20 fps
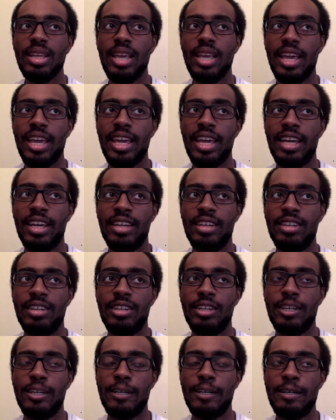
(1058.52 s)
and
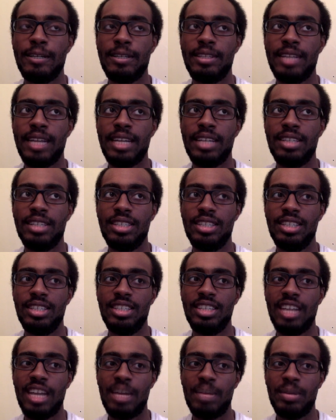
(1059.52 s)
that
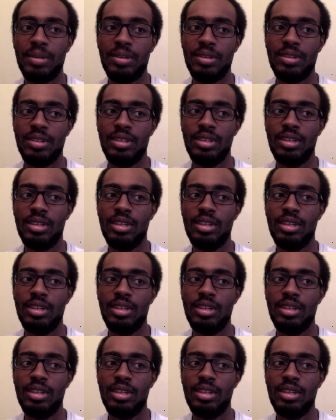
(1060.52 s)
didn't happen.